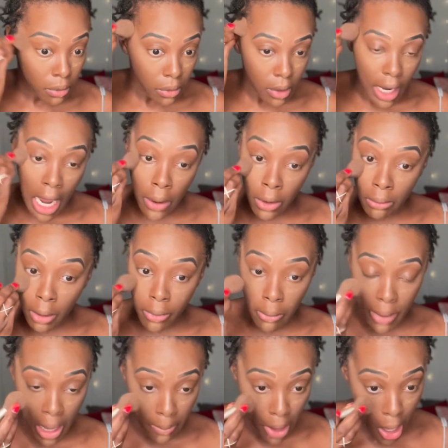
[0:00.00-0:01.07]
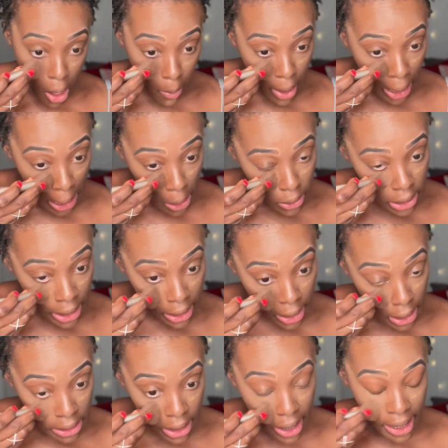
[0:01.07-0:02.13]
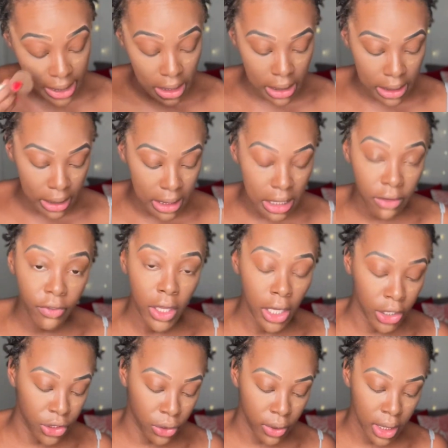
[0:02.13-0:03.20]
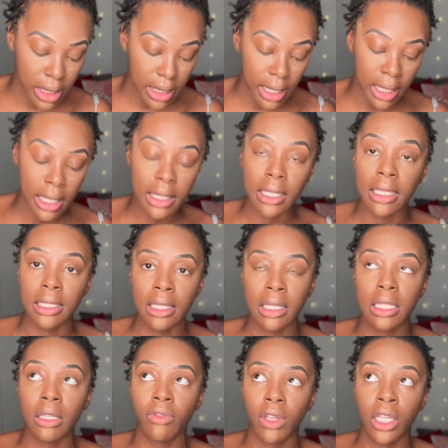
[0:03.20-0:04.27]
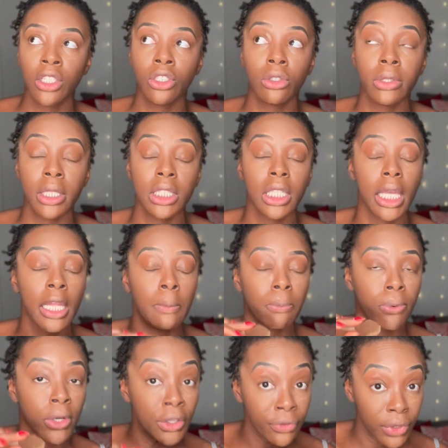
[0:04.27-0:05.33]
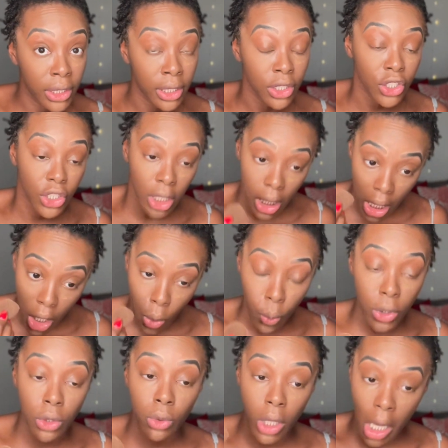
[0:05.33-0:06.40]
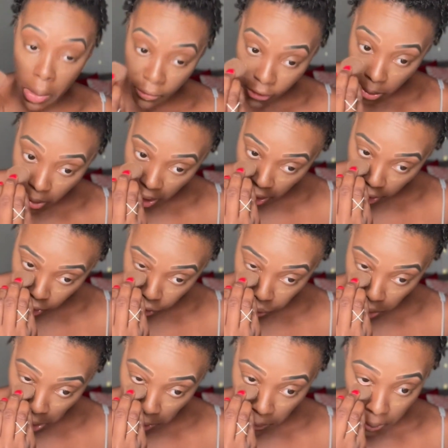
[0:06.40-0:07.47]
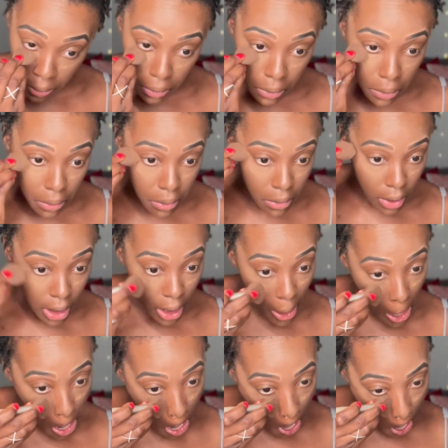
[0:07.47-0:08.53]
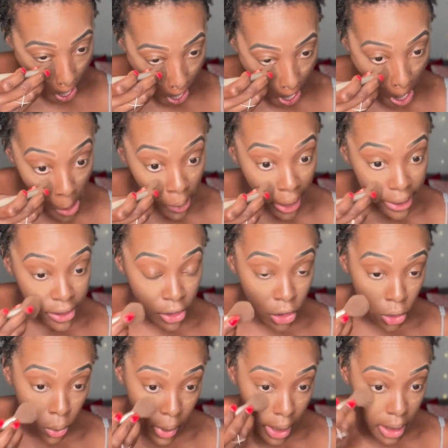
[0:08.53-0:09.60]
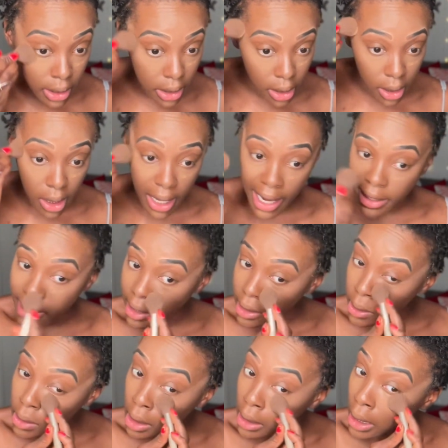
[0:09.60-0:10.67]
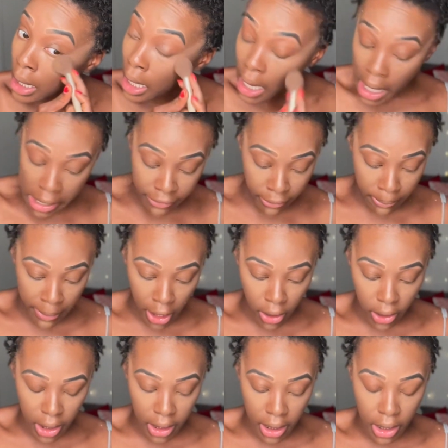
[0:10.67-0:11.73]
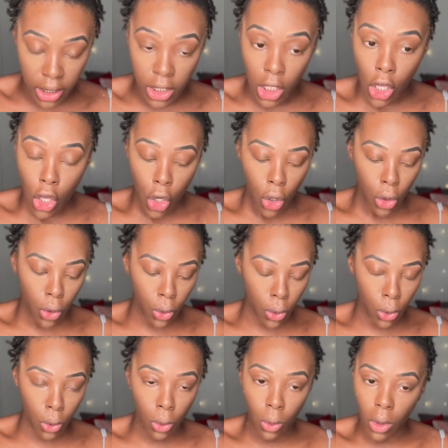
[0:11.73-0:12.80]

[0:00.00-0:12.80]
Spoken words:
I remember my mom, and I'll say this, it's a sense of ignorance. It is a sense of ignorance and privilege when you come from a country like the US. I think there's a lot of Americans who,